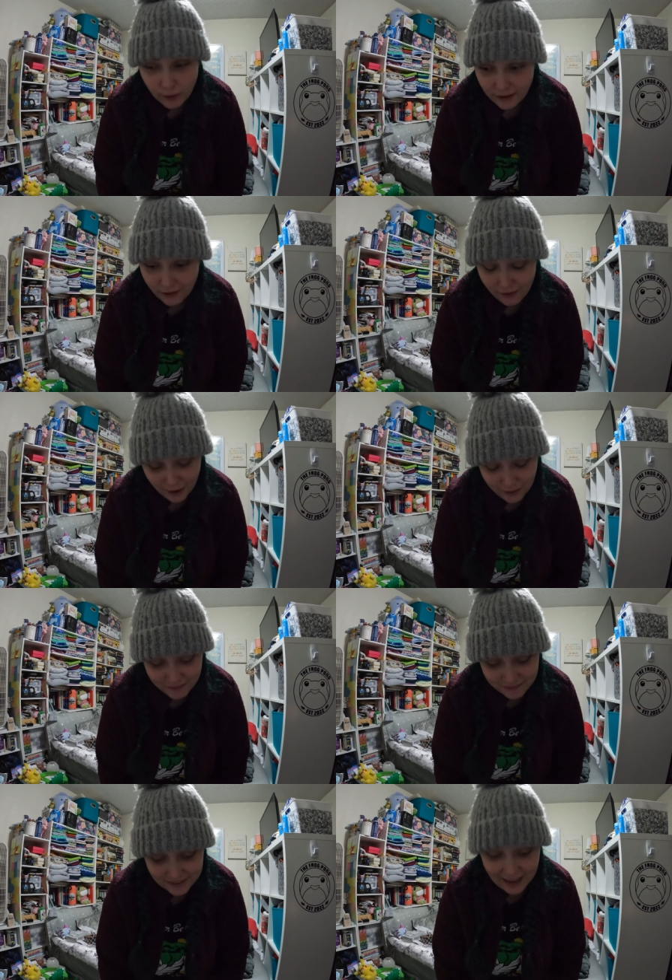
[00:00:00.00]
well, hello.
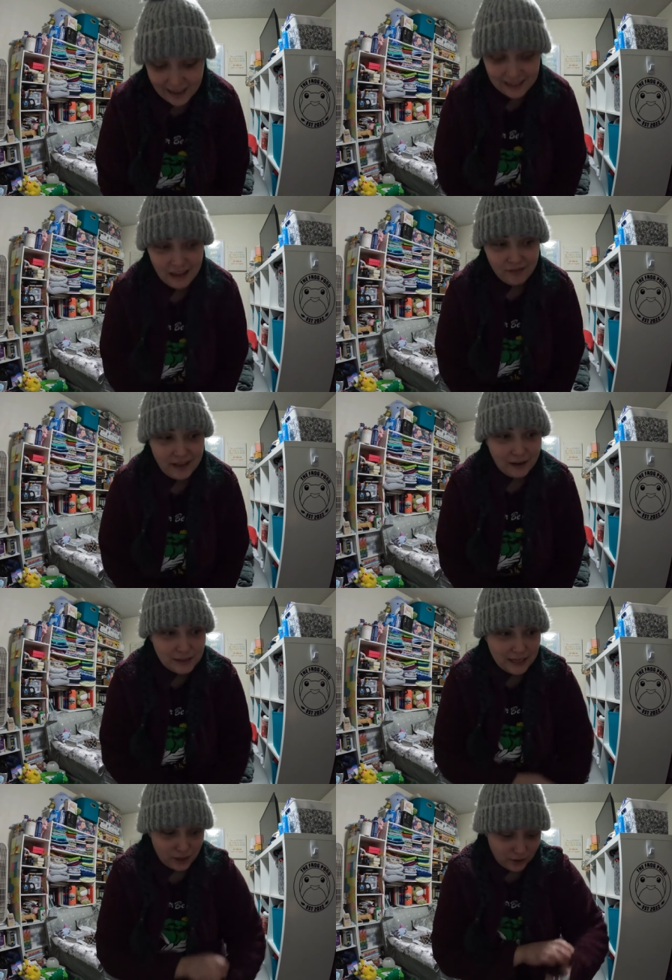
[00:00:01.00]
I left the
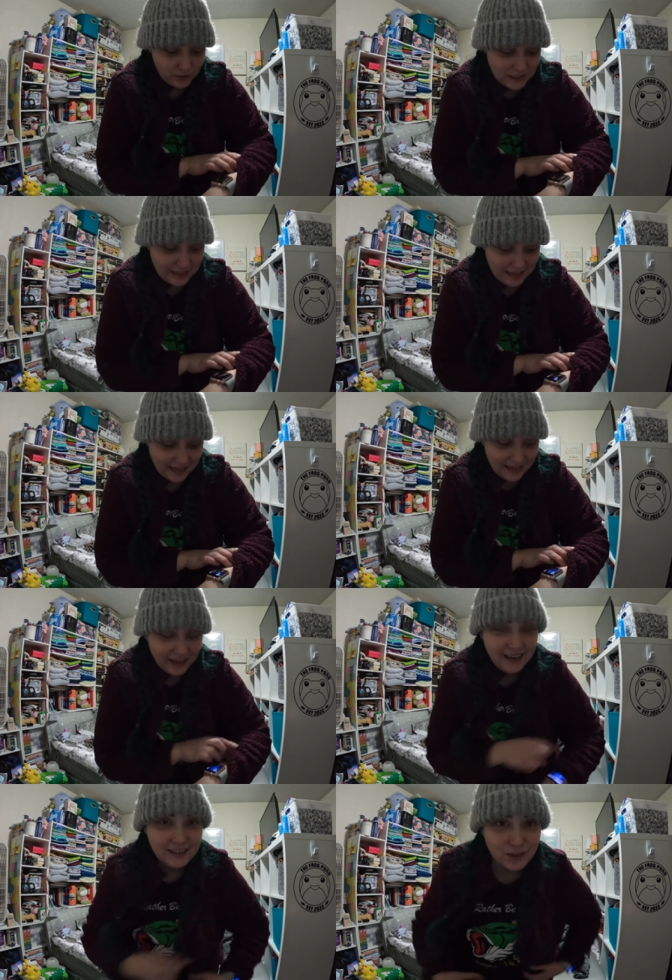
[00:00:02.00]
house at noon today.
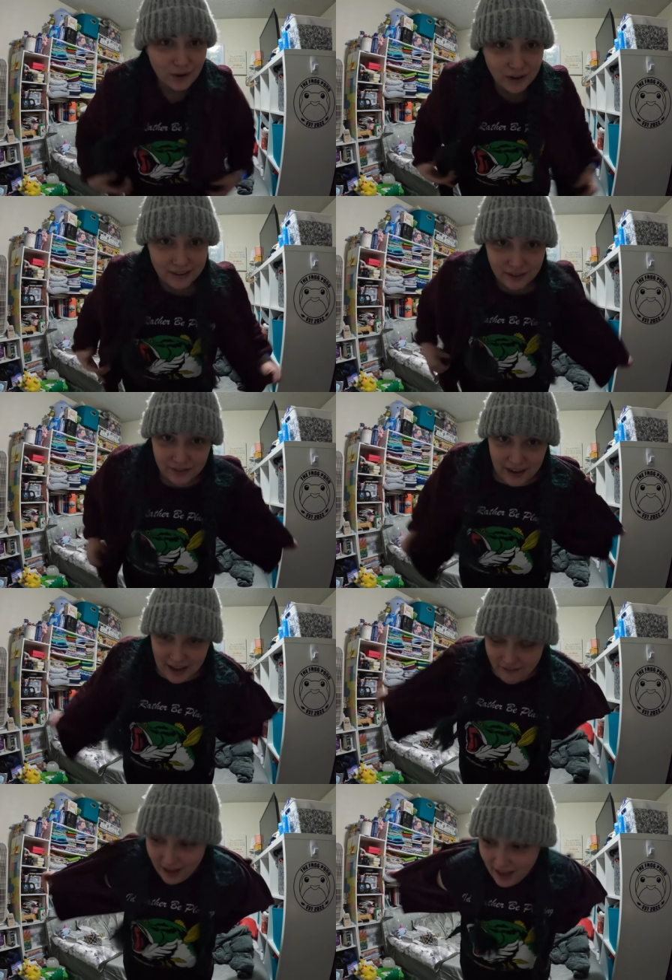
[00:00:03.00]
It's quarter after
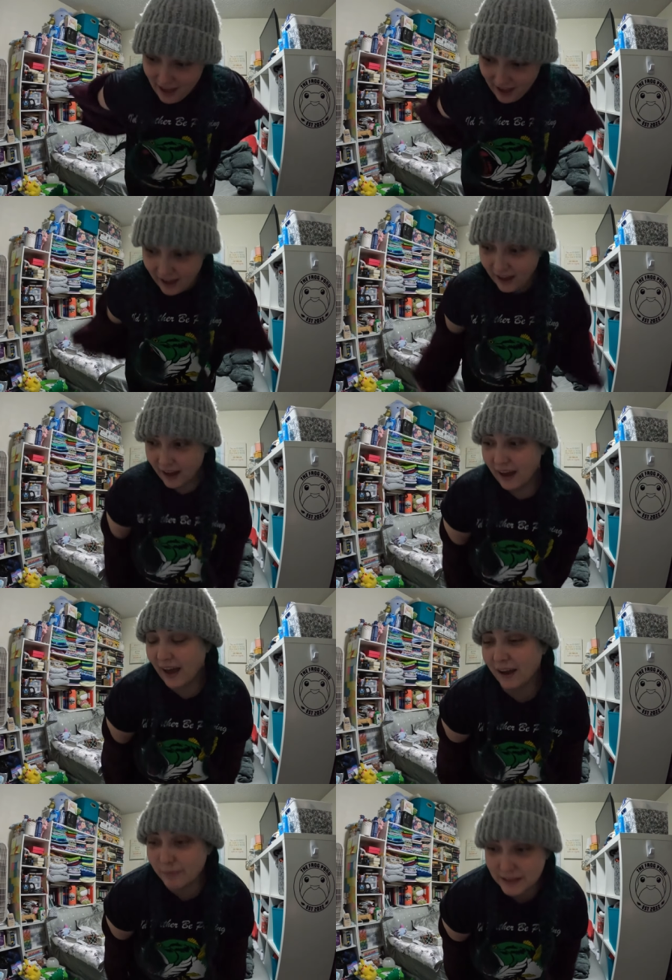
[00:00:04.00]
five.
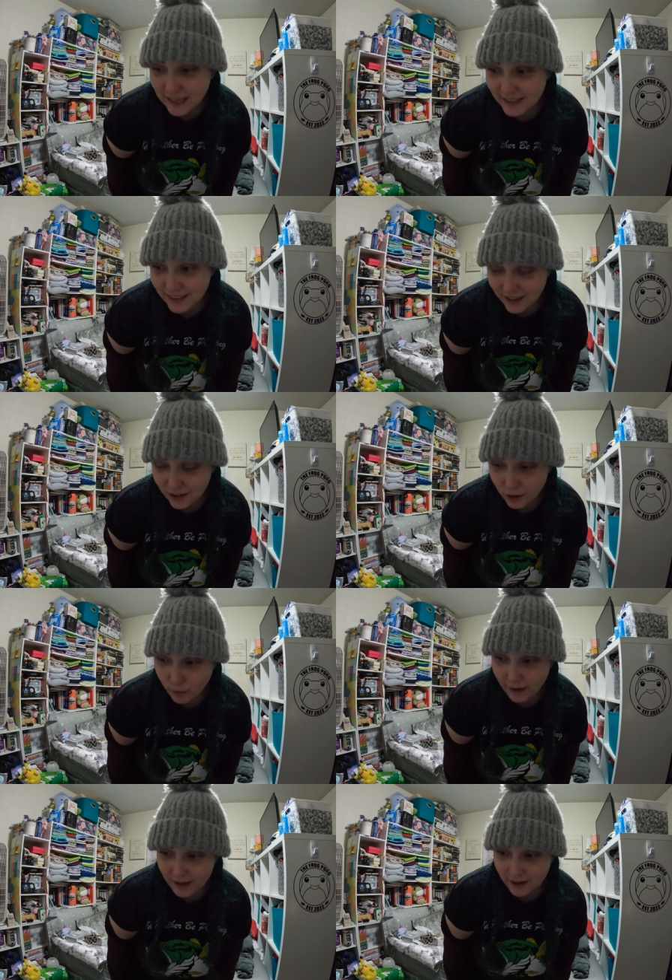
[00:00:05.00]
And besides like the
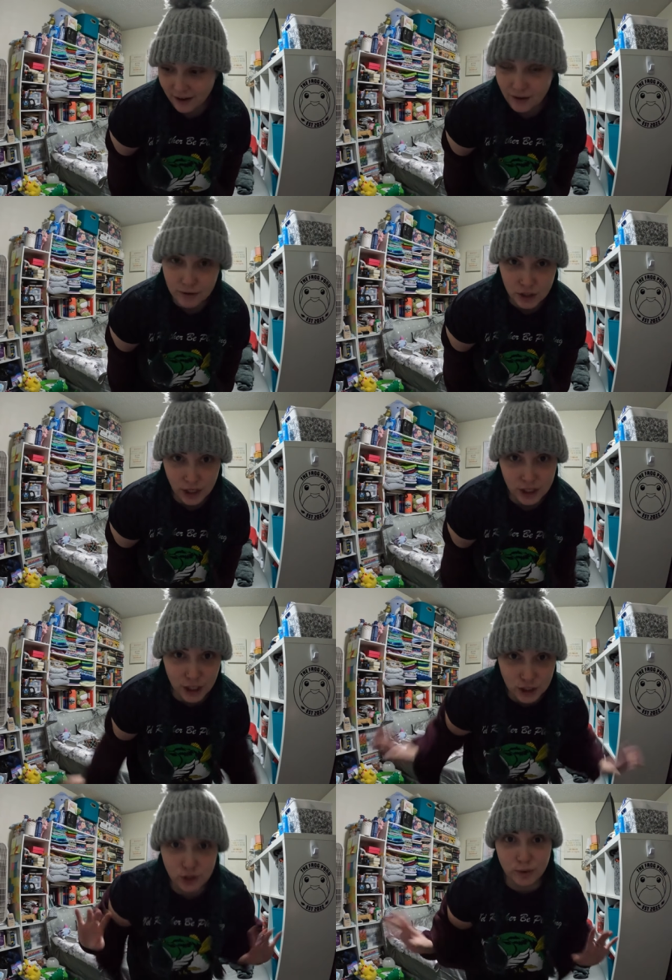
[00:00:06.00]
quick return
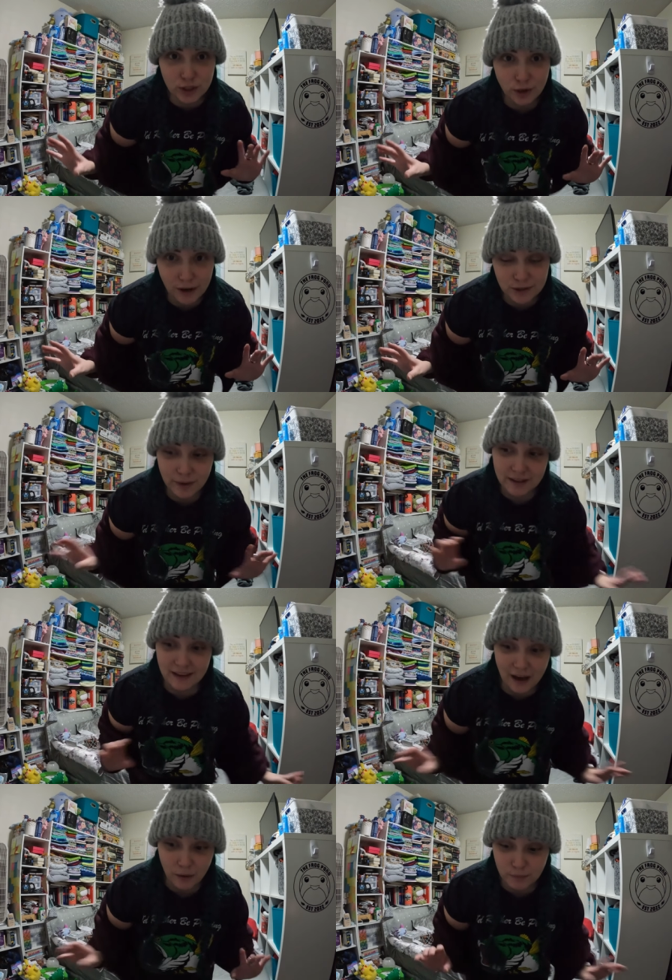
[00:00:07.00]
to switch who I was with
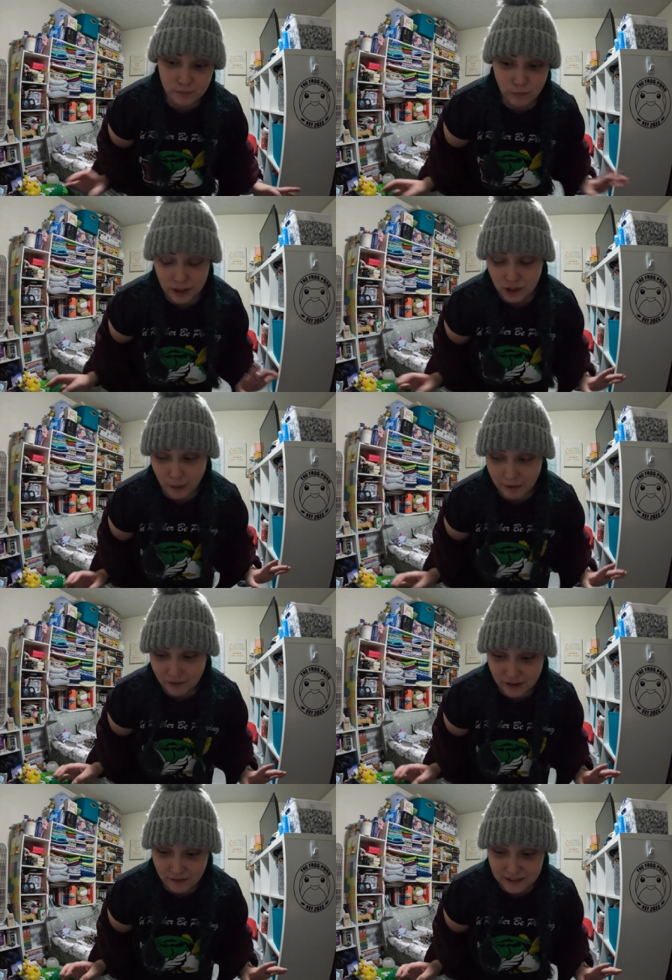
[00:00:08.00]
to help with shopping
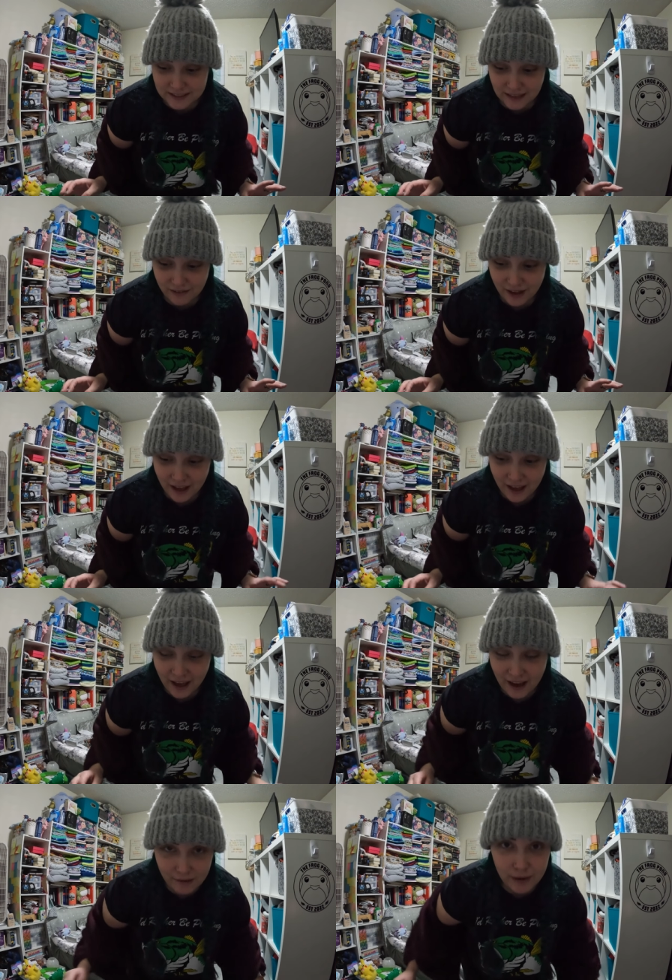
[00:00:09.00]
for different stuff,
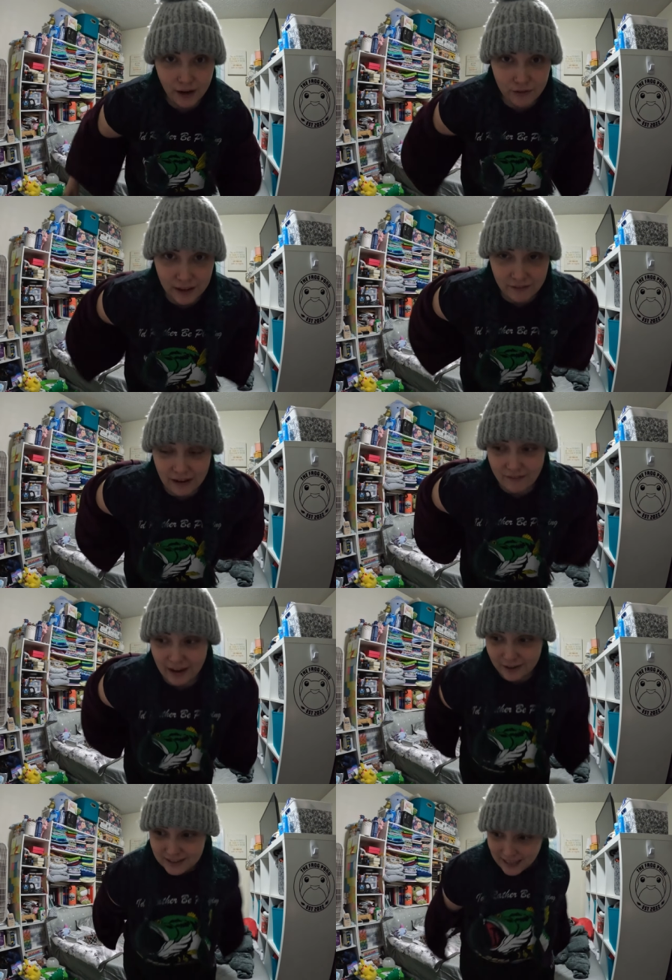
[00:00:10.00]
I've been out for like five
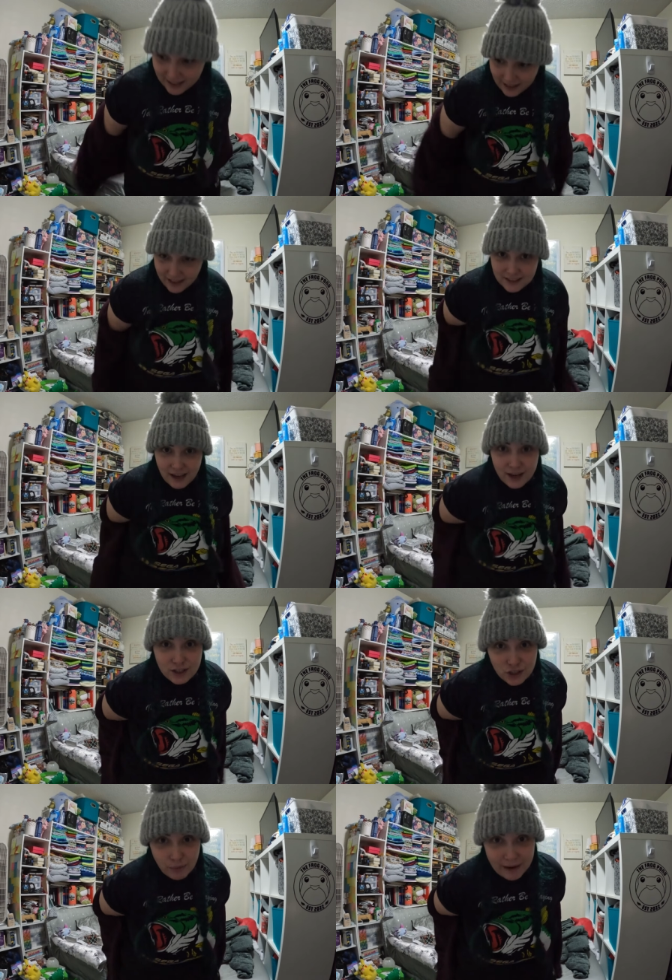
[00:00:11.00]
hours and that is
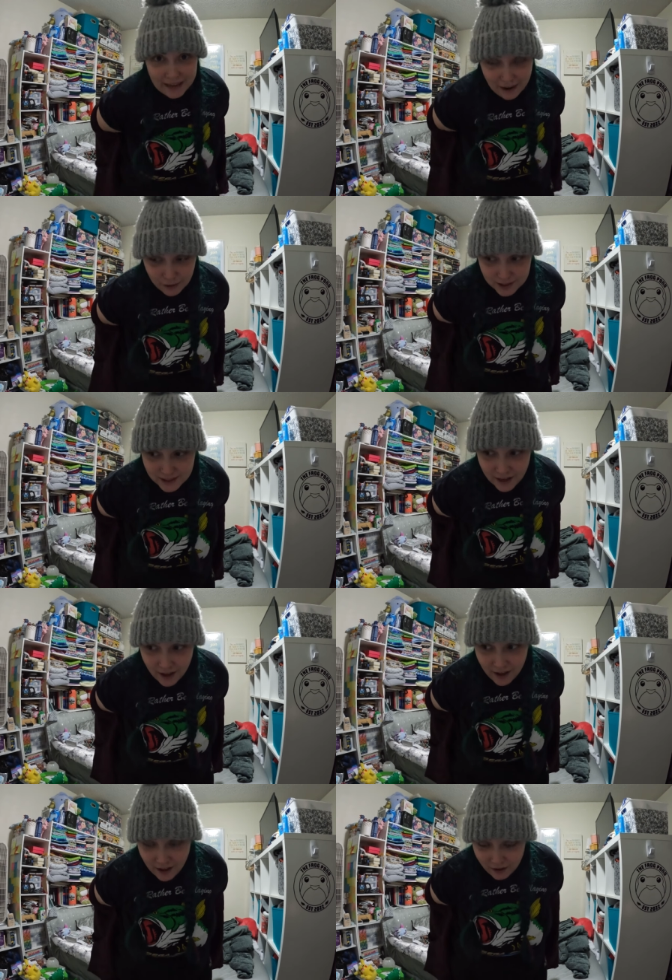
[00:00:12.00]
too many hours
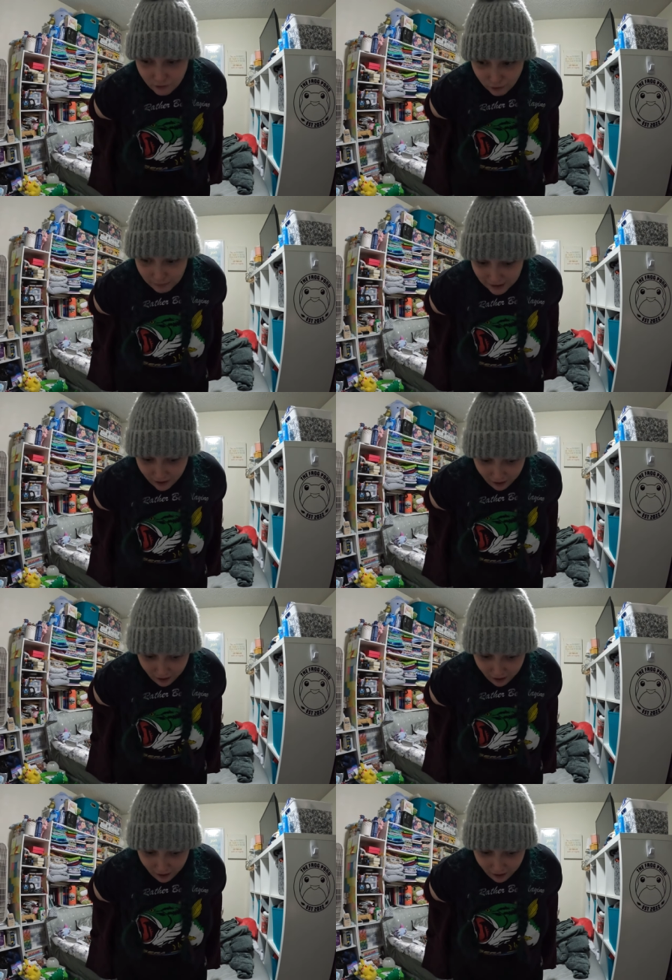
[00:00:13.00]
for me.